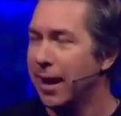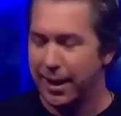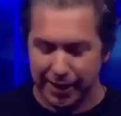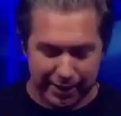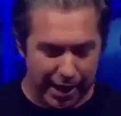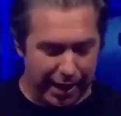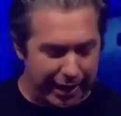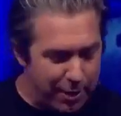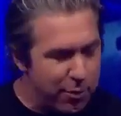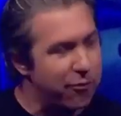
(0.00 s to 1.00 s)
and I
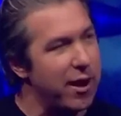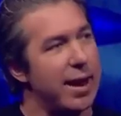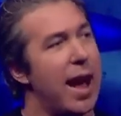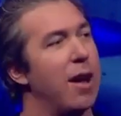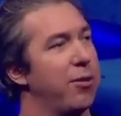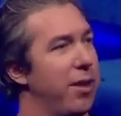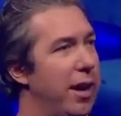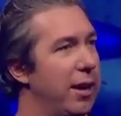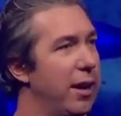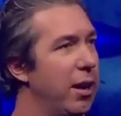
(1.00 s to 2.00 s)
came to find out
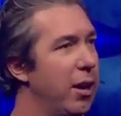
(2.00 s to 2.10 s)
that